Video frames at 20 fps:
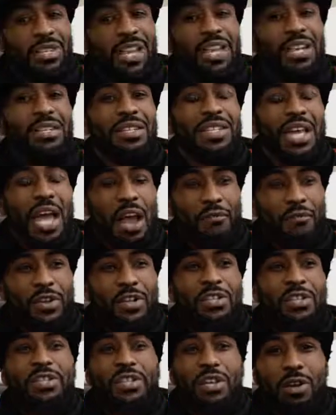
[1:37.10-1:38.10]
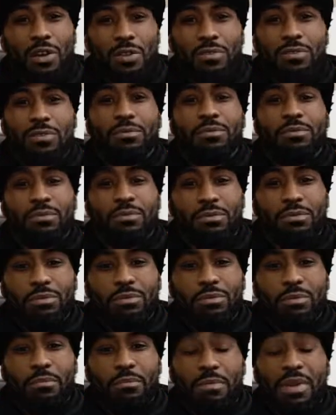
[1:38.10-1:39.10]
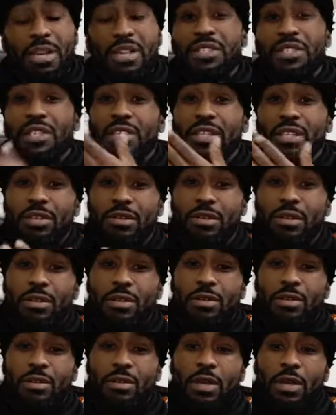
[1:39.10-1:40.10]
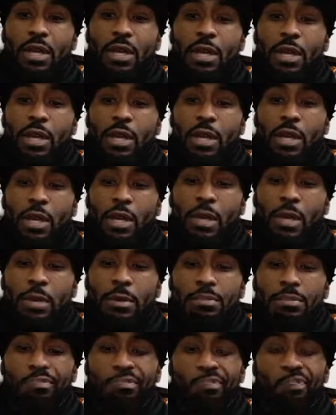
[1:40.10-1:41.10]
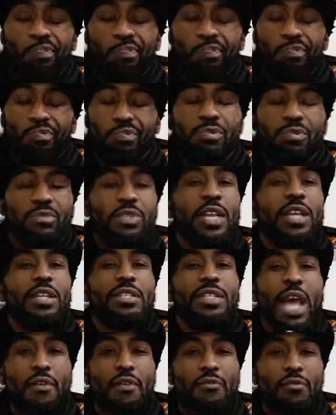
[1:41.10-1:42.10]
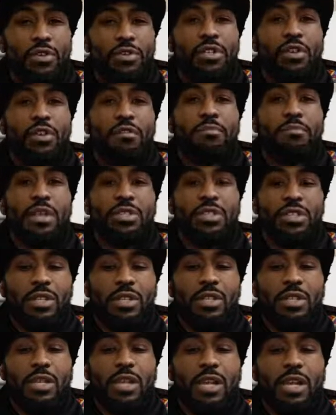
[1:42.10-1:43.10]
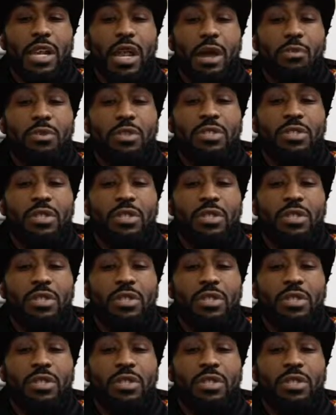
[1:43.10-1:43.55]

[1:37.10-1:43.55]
time for yourself mentally, and taking time for yourself mentally, and I would say,